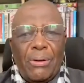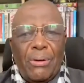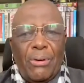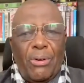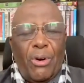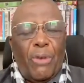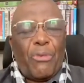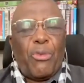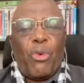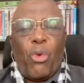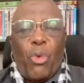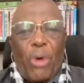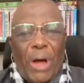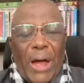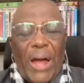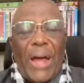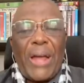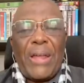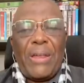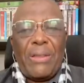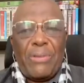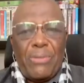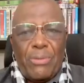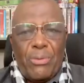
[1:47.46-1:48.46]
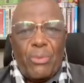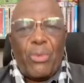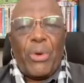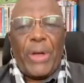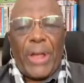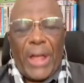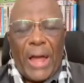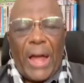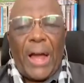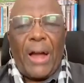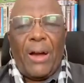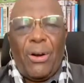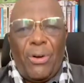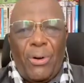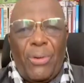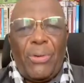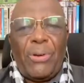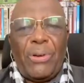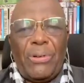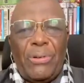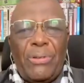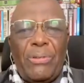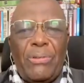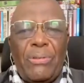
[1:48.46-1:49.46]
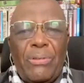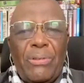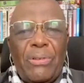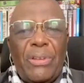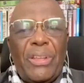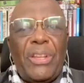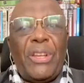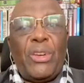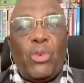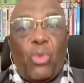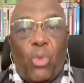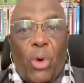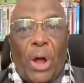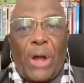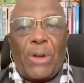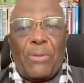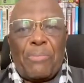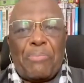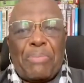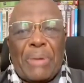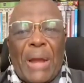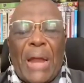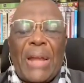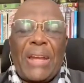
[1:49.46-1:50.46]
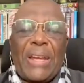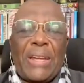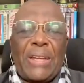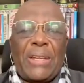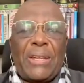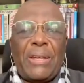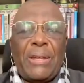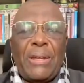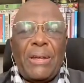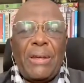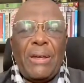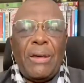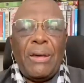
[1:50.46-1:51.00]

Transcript: of why we are on in one planet,